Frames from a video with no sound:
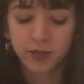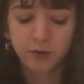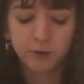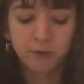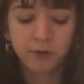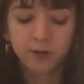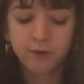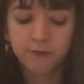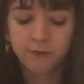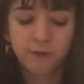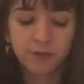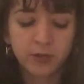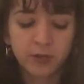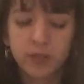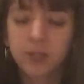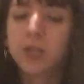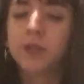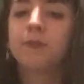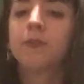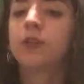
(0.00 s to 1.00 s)
We've
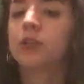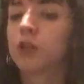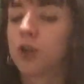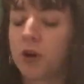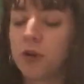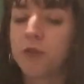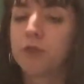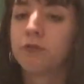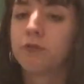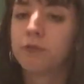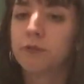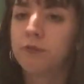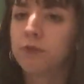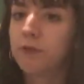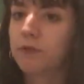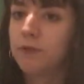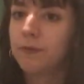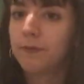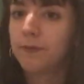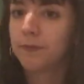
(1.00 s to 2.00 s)
even gone
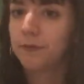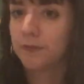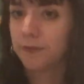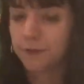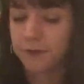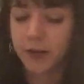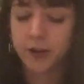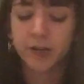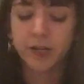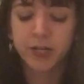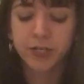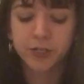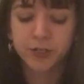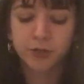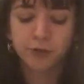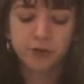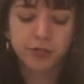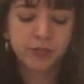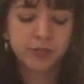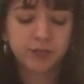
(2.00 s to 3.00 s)
through varying
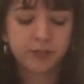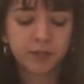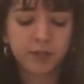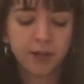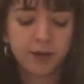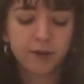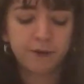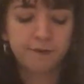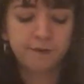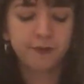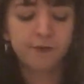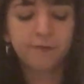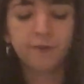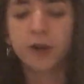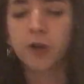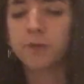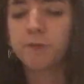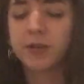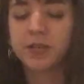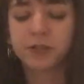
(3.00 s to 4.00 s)
degrees of
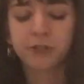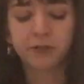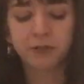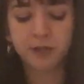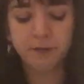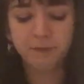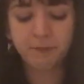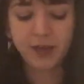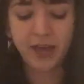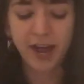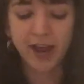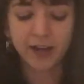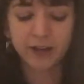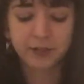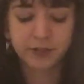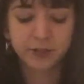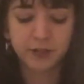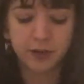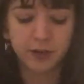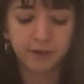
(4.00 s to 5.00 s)
environmental
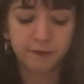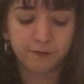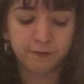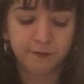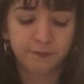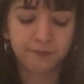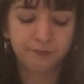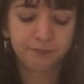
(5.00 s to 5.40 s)
impact of